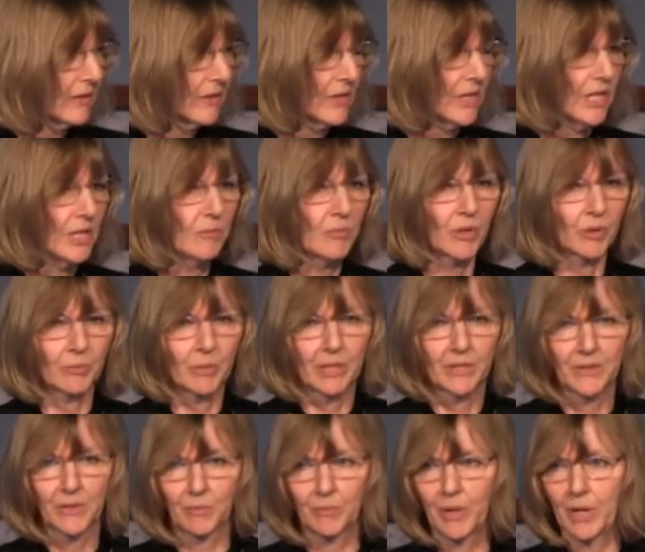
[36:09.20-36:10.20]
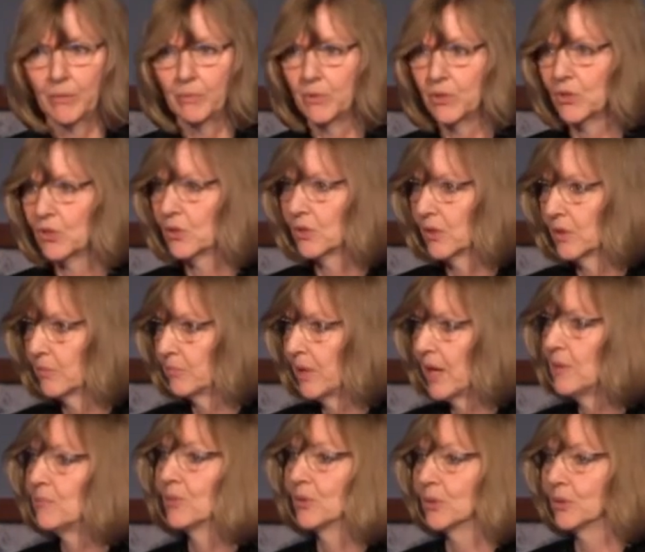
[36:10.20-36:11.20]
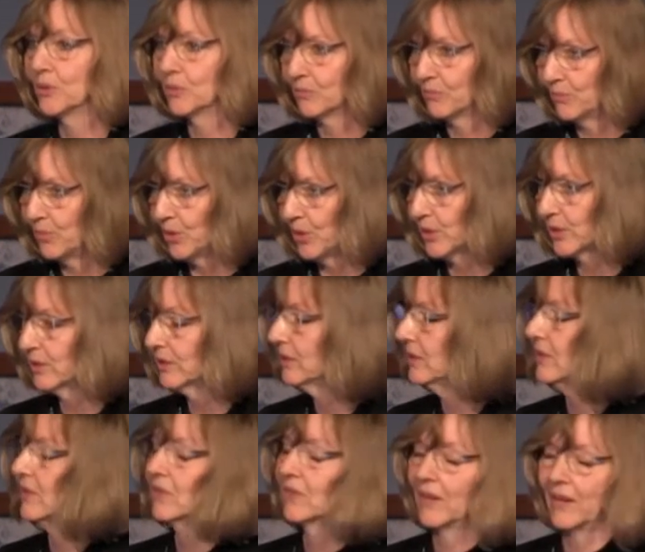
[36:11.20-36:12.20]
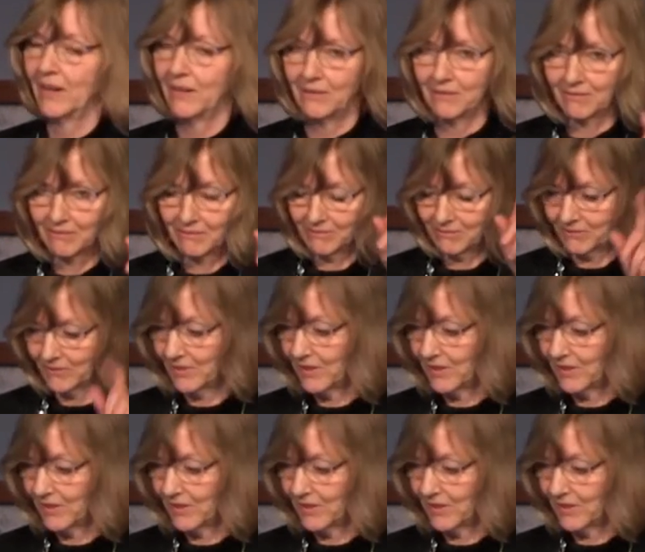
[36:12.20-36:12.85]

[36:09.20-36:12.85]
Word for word: out as an ebook, but it's a published uh, paper book, is out